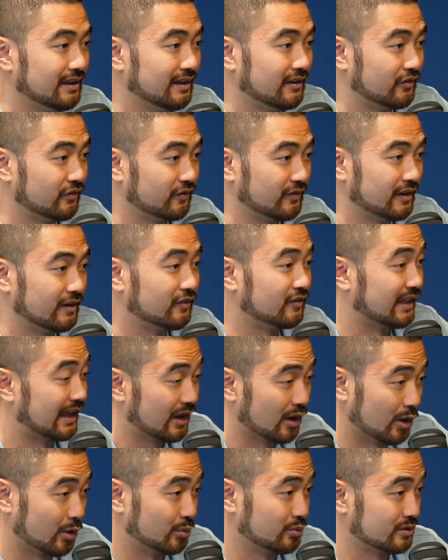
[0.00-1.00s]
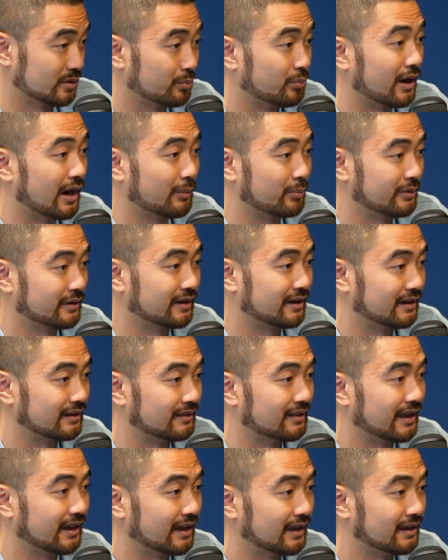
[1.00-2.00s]
If they owned a property,
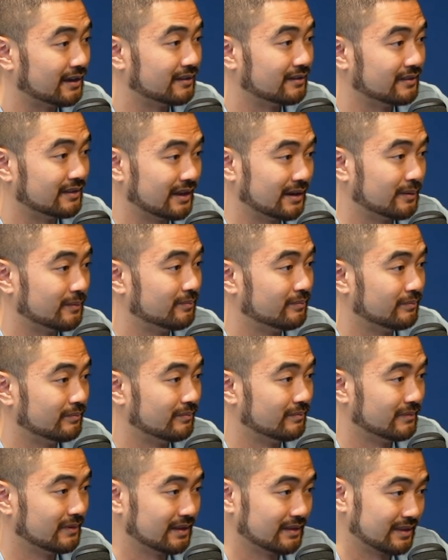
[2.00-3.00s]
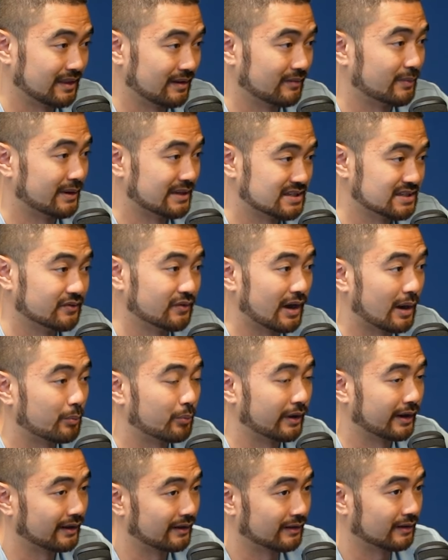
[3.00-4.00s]
they must have
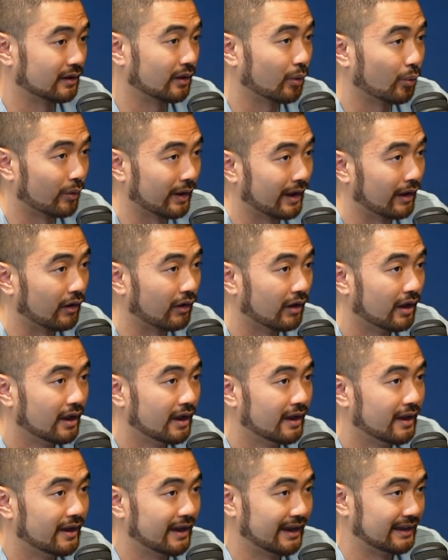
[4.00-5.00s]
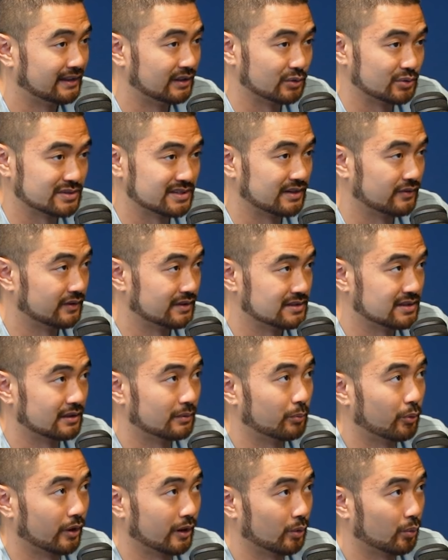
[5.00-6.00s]
operated it well. And it was even to the
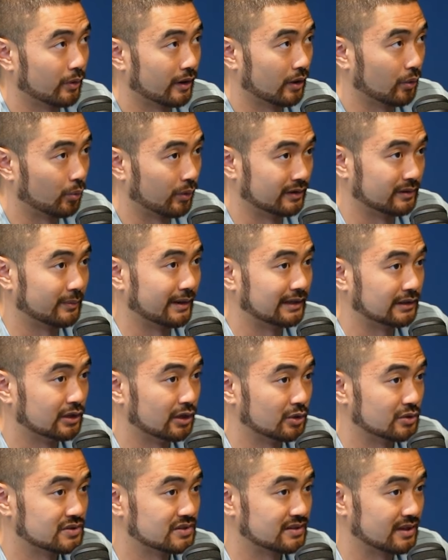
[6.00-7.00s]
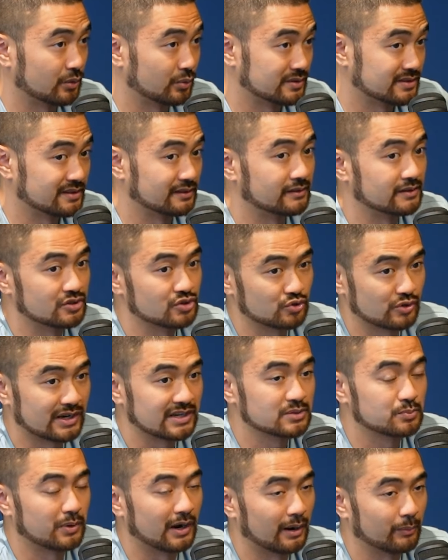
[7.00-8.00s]
point where one of my notes, there was a
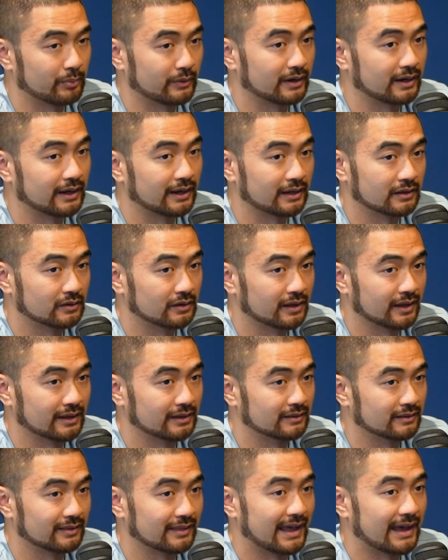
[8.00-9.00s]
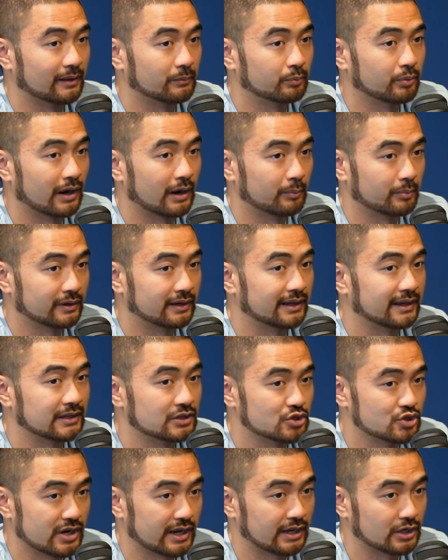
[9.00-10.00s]
distressed property, and that property had
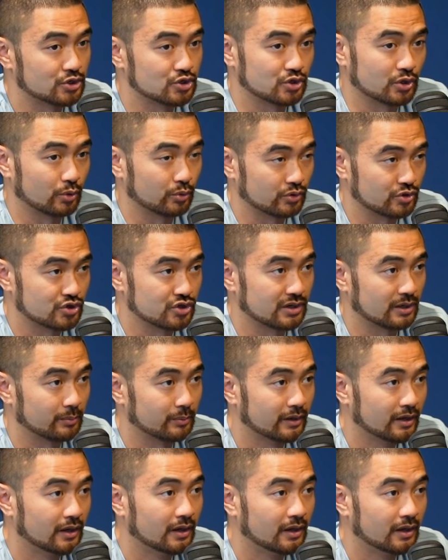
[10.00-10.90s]
changed ownership